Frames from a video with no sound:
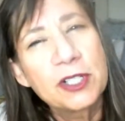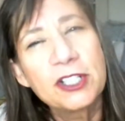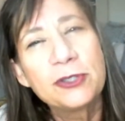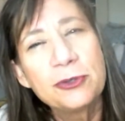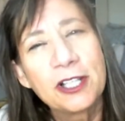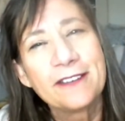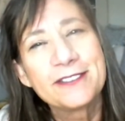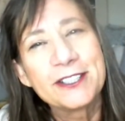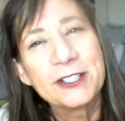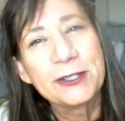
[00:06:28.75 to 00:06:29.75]
What do you love
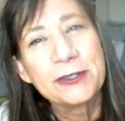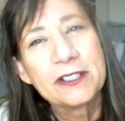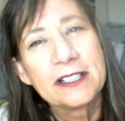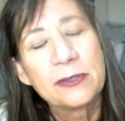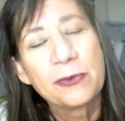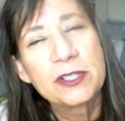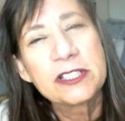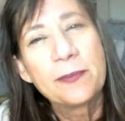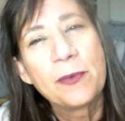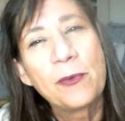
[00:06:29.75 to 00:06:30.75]
to do? What's
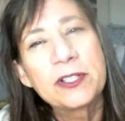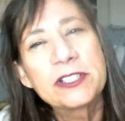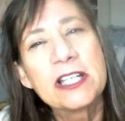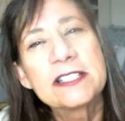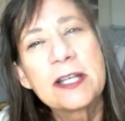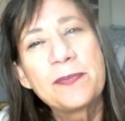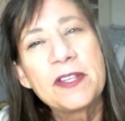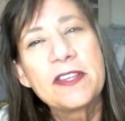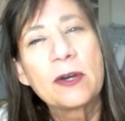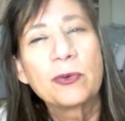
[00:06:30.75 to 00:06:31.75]
a, what's
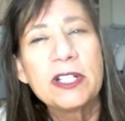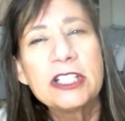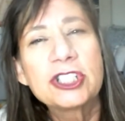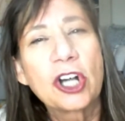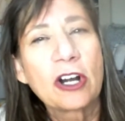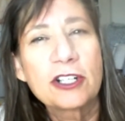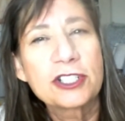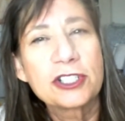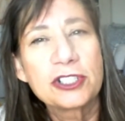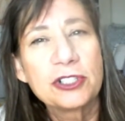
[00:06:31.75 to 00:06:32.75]
something that
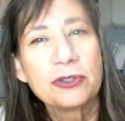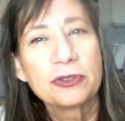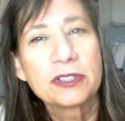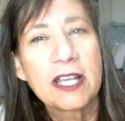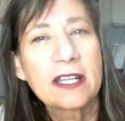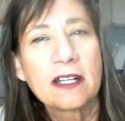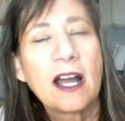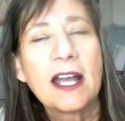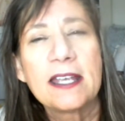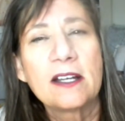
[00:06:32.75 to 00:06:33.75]
recharges you? Taking a
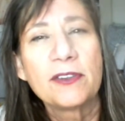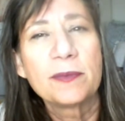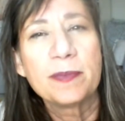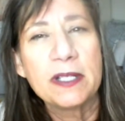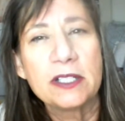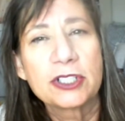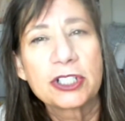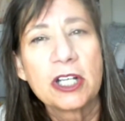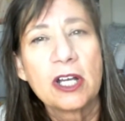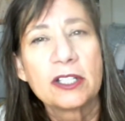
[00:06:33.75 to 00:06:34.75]
hike on the beach,
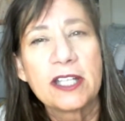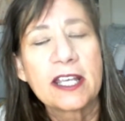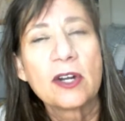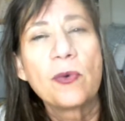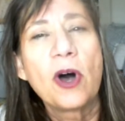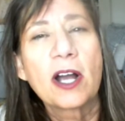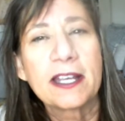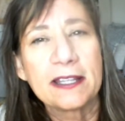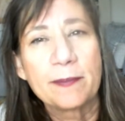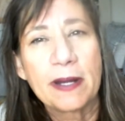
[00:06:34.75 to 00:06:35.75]
taking a walk
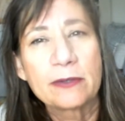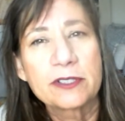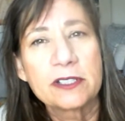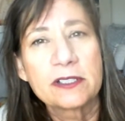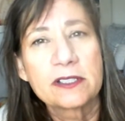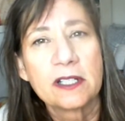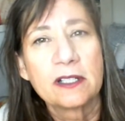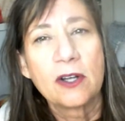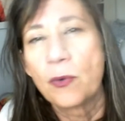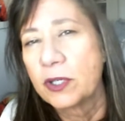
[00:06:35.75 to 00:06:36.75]
in the mountains,
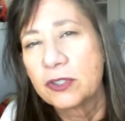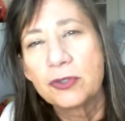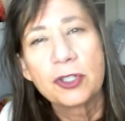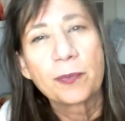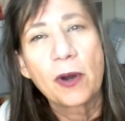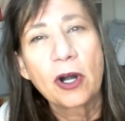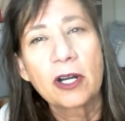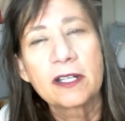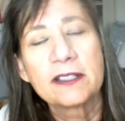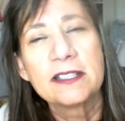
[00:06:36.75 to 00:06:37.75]
going to your
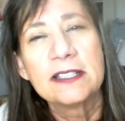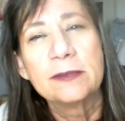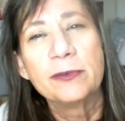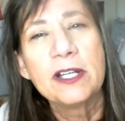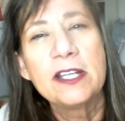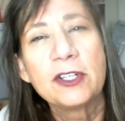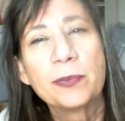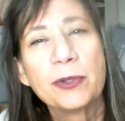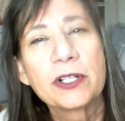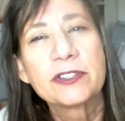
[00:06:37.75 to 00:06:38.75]
park and reading
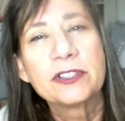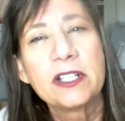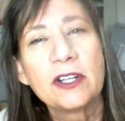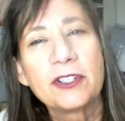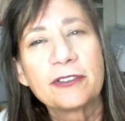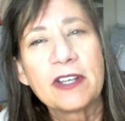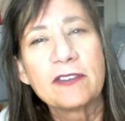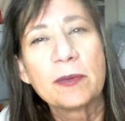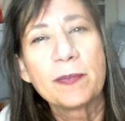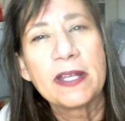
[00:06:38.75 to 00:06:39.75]
your book, sitting on your
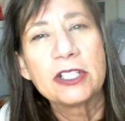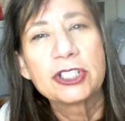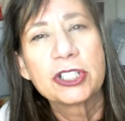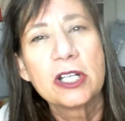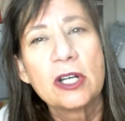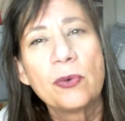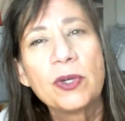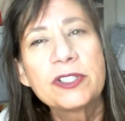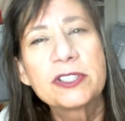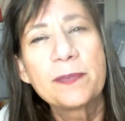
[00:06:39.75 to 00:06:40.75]
favorite bench?
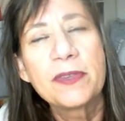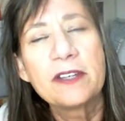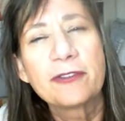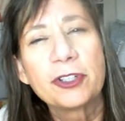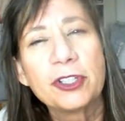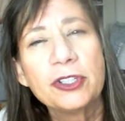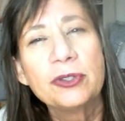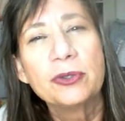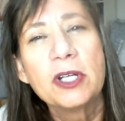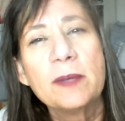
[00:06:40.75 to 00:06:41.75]
What's something for
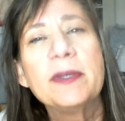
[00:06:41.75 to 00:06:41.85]
you?